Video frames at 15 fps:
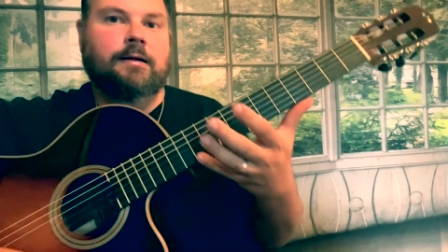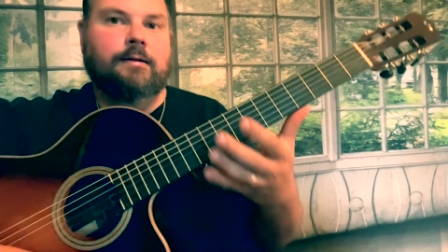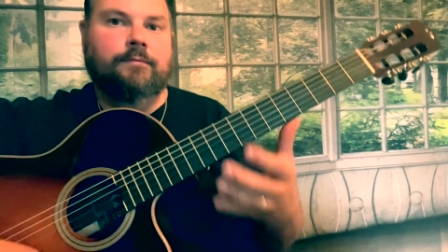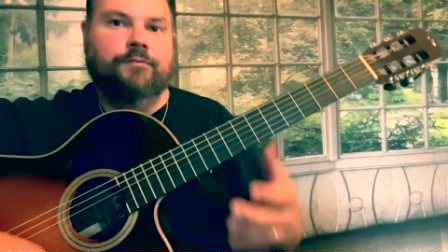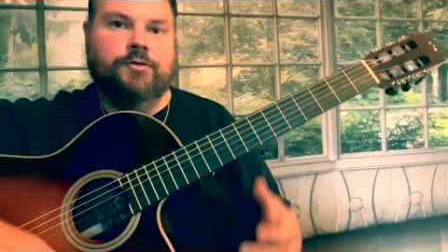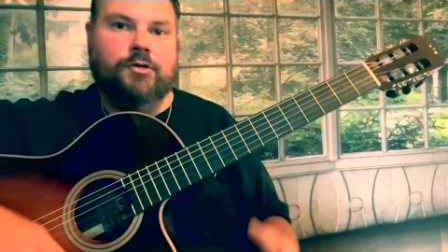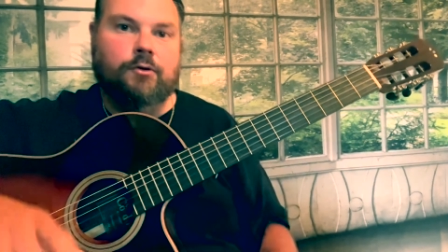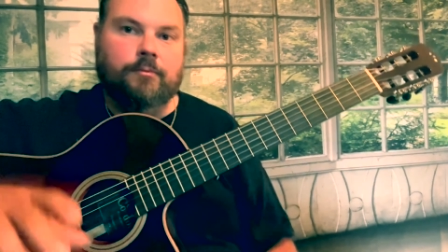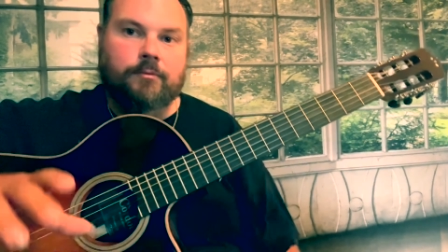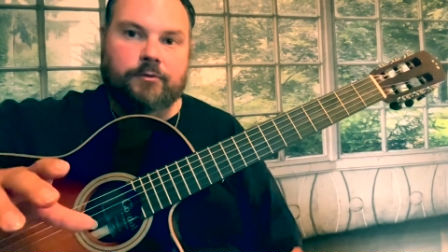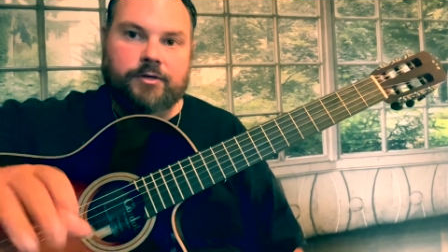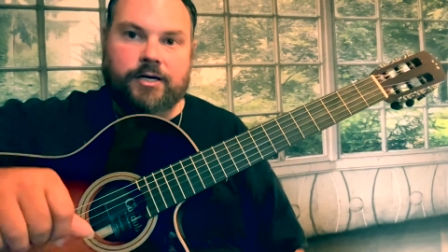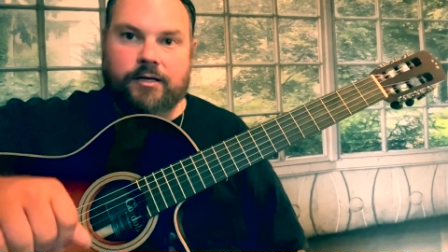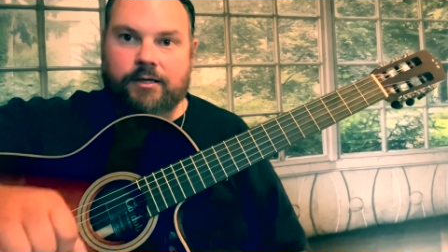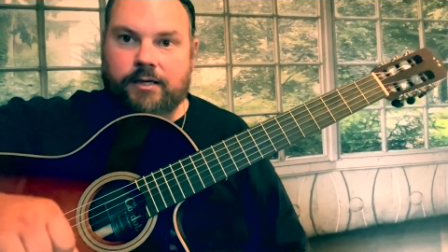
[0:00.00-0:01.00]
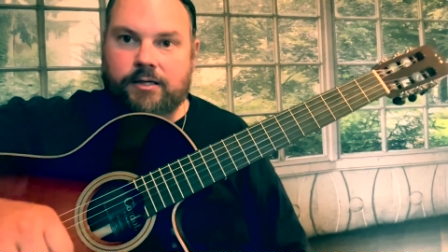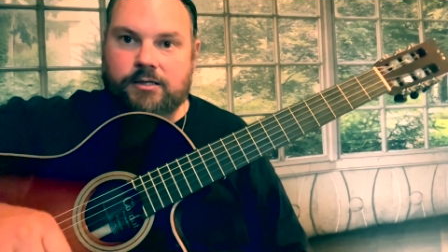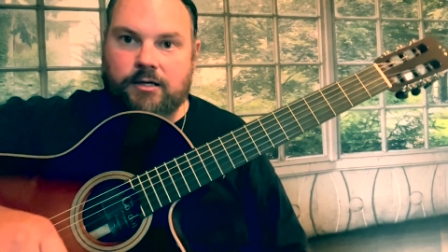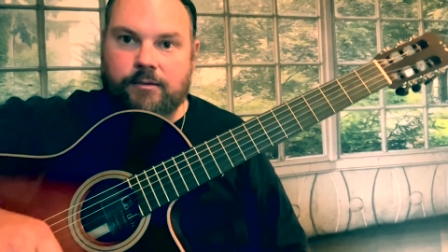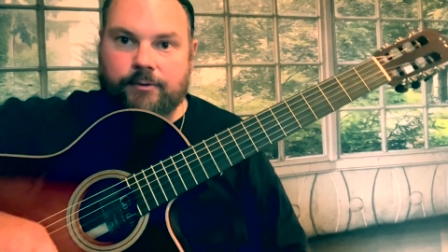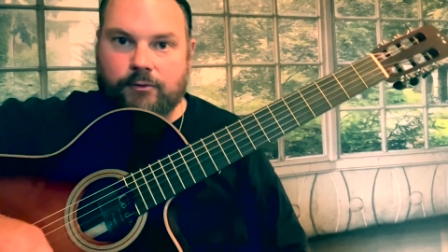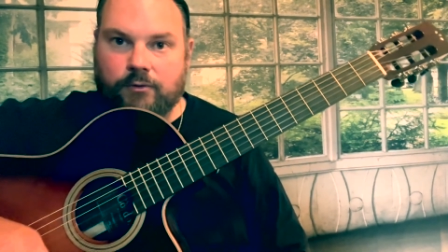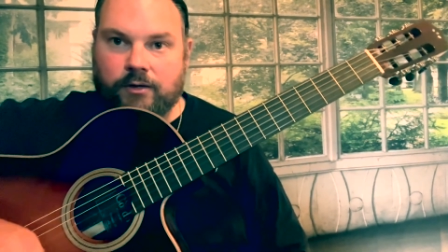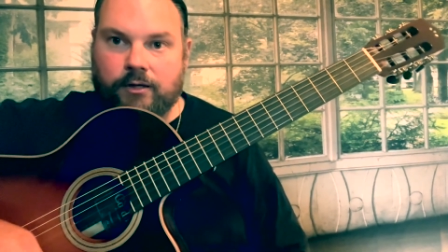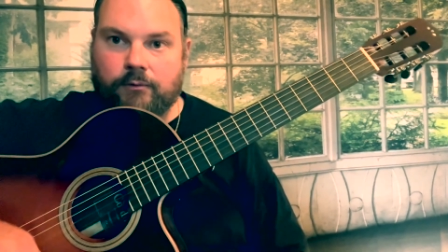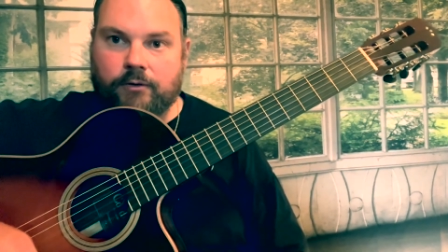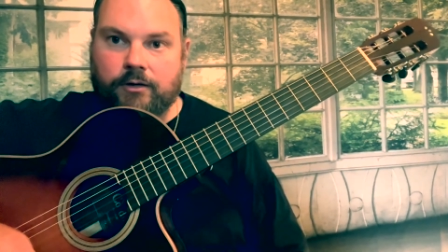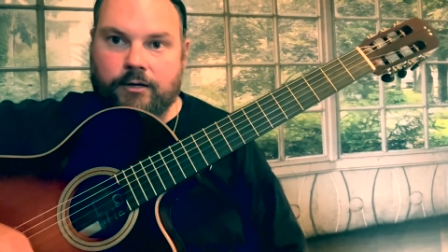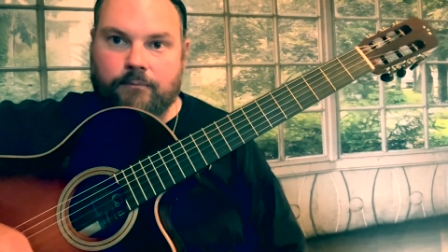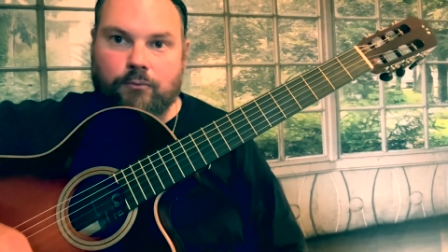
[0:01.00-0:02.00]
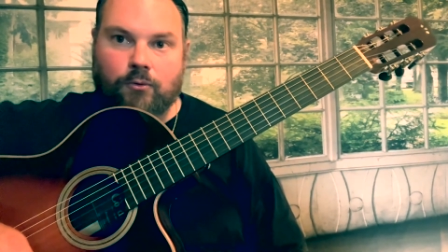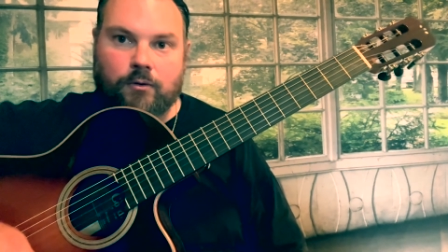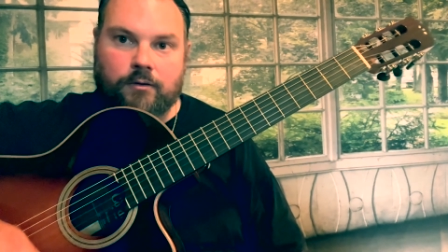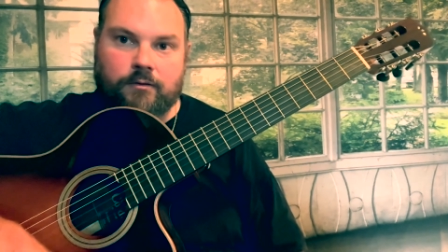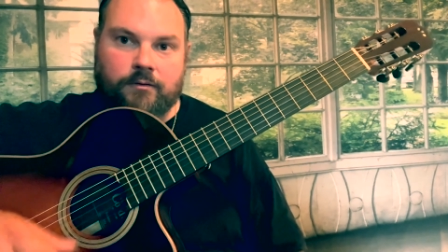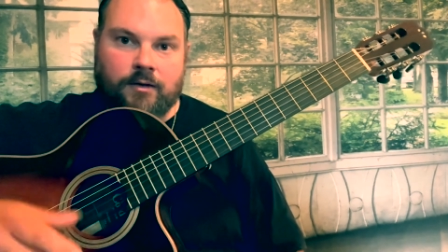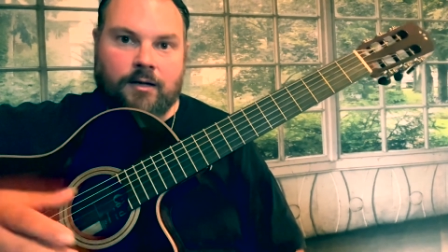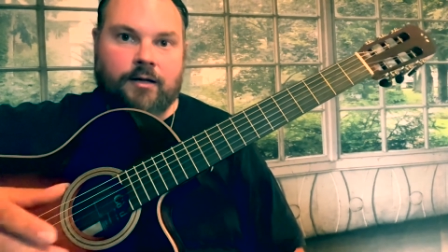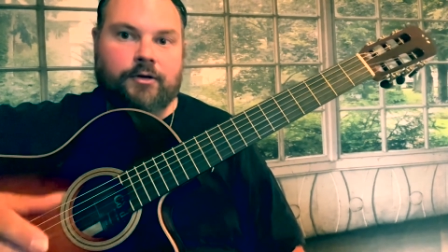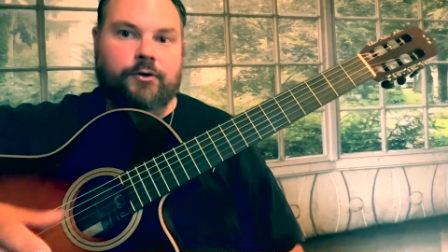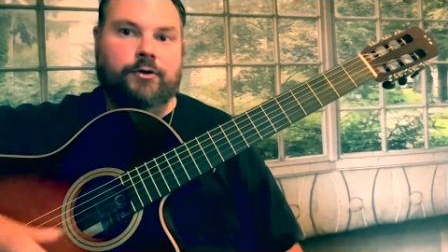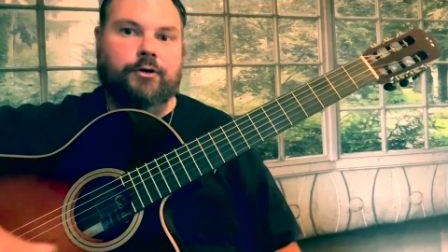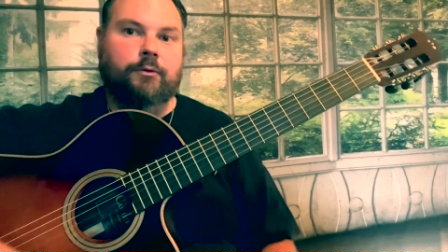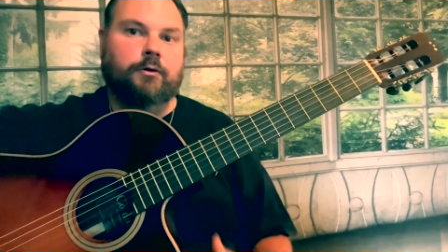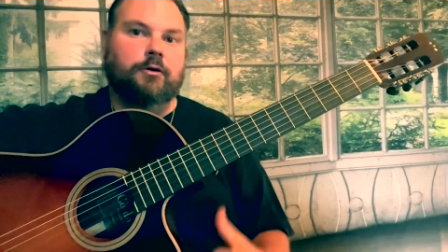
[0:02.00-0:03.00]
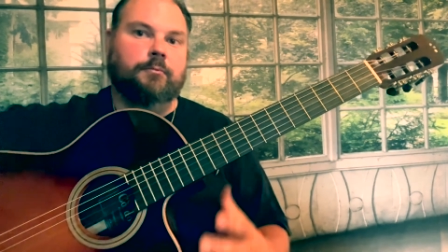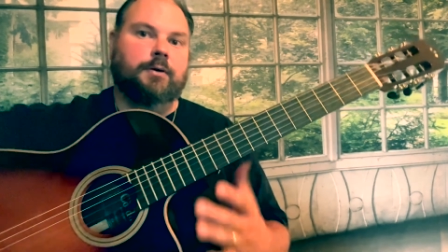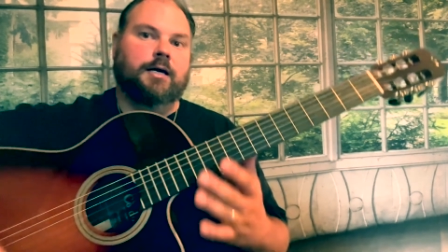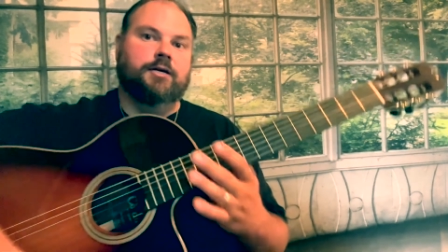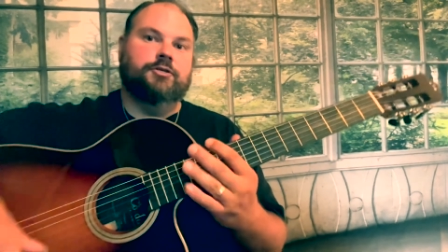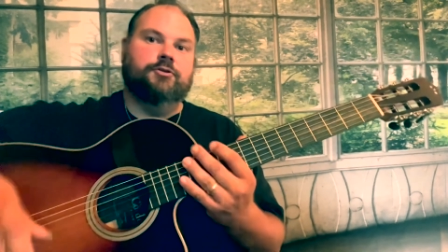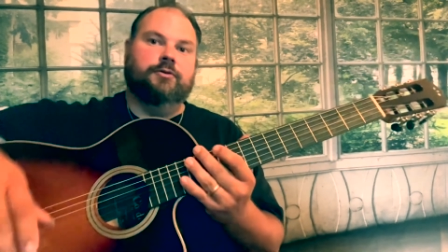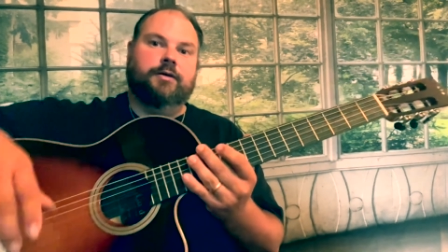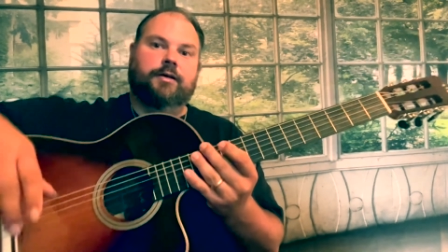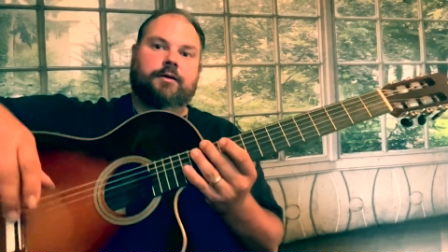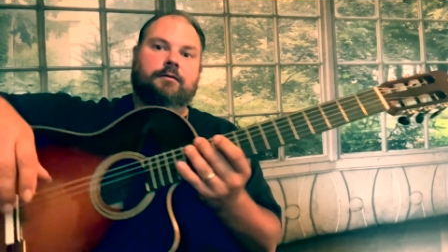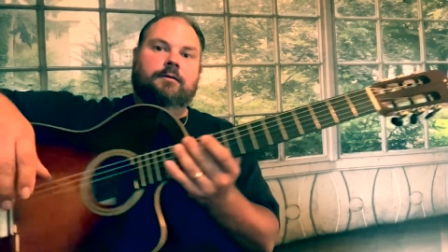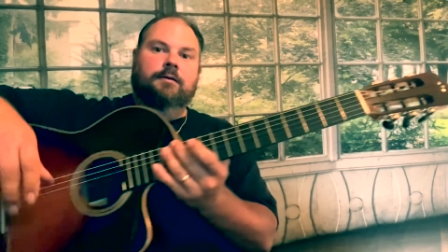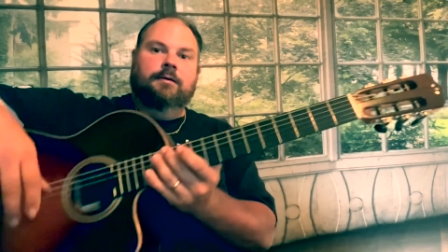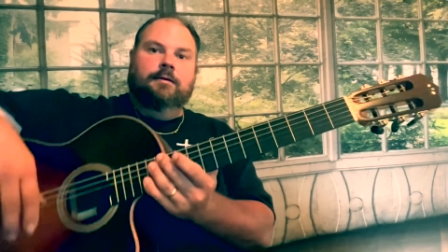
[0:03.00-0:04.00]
So remember, technique is going to be really, really important. You can deal with your posture again.